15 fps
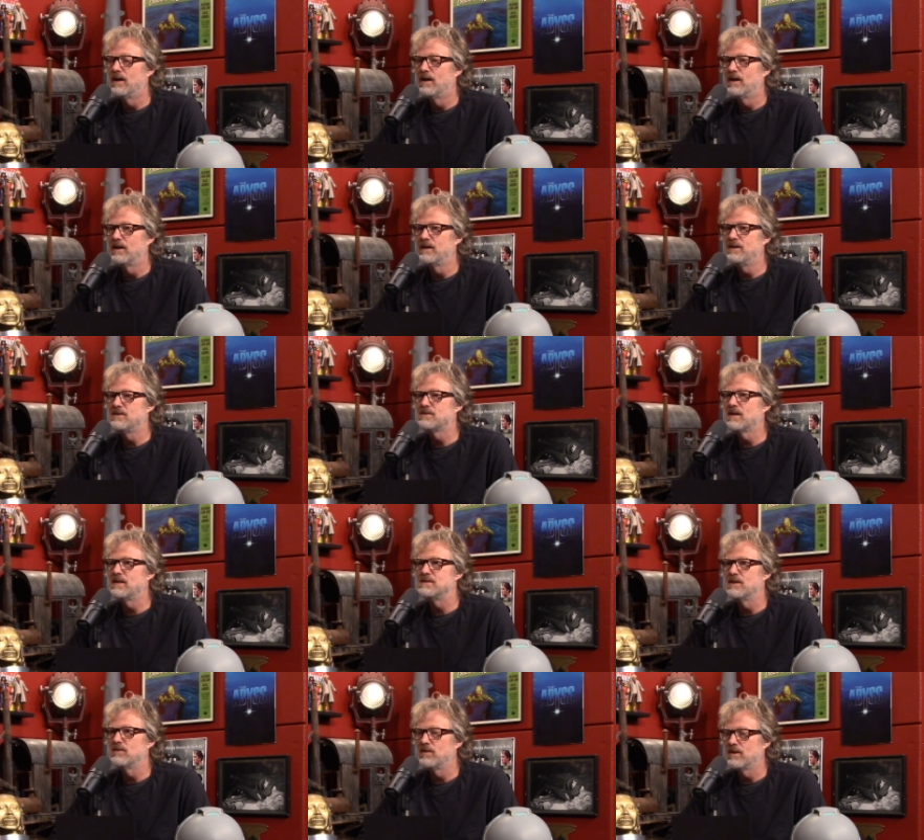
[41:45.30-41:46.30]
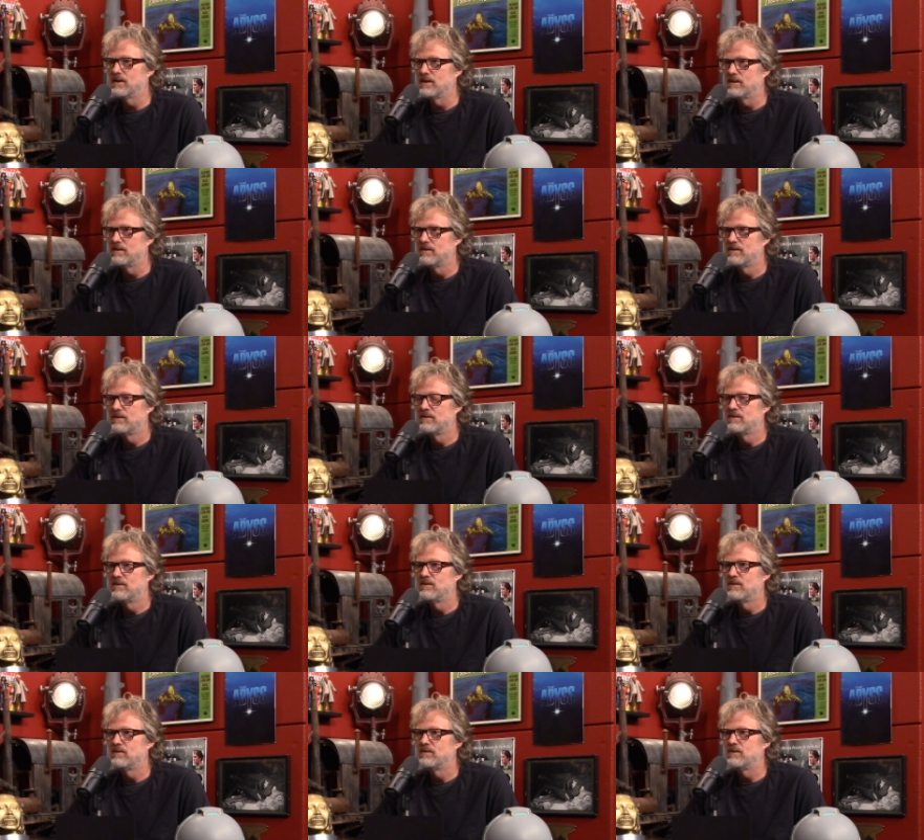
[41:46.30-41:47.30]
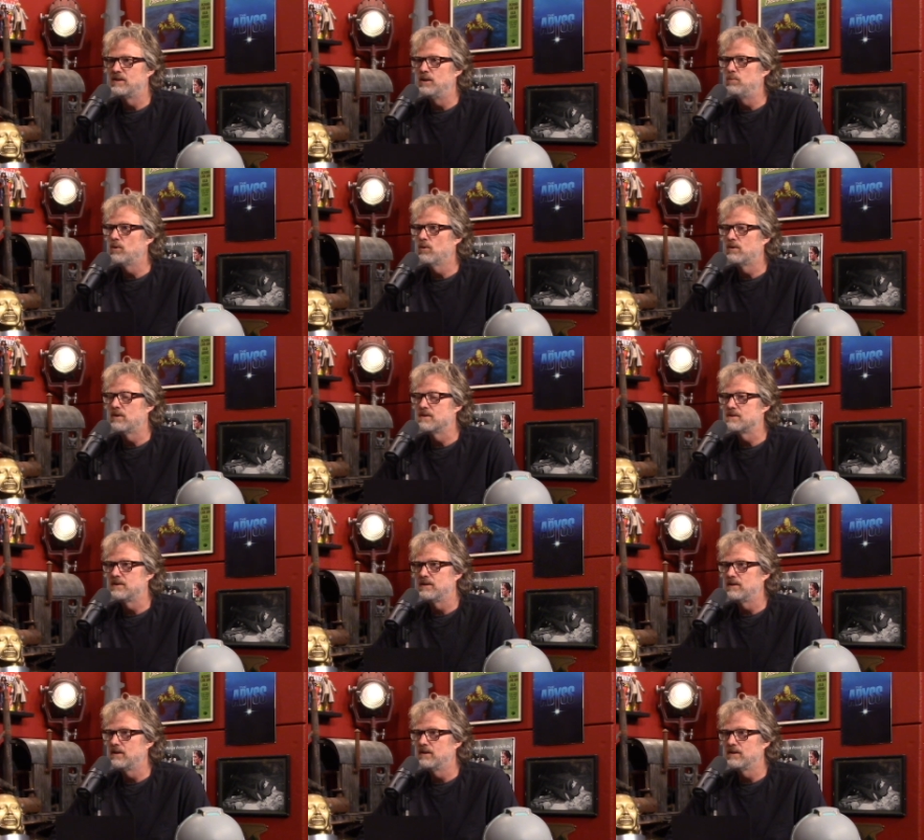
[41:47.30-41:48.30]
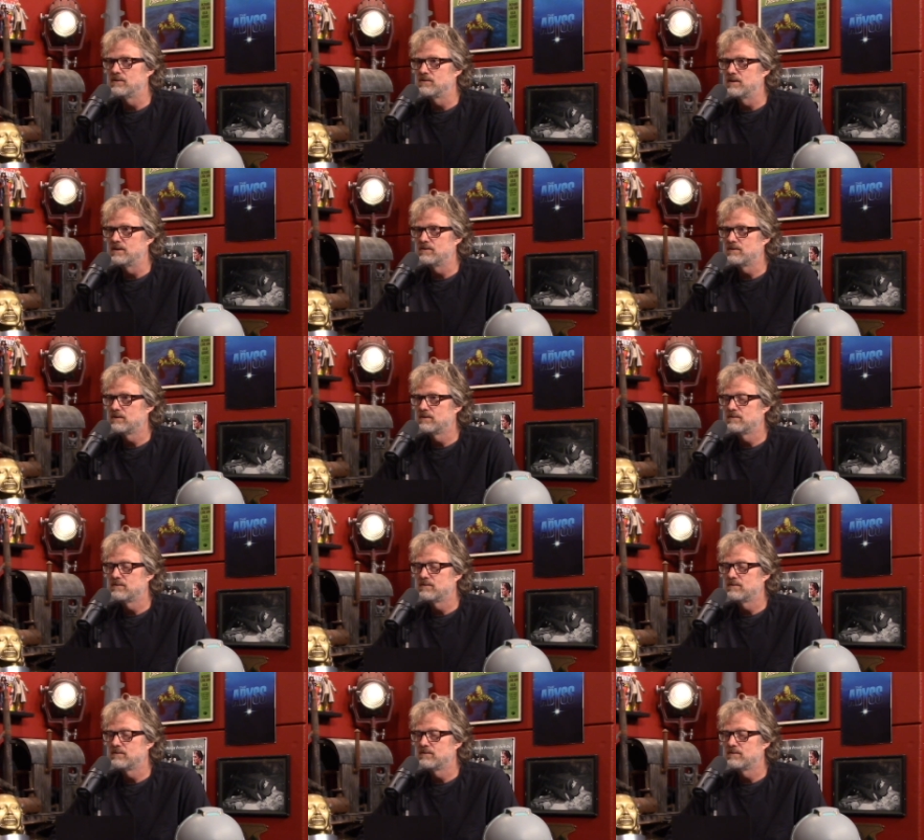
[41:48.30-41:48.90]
He designs everything. Deep Core didn't exist.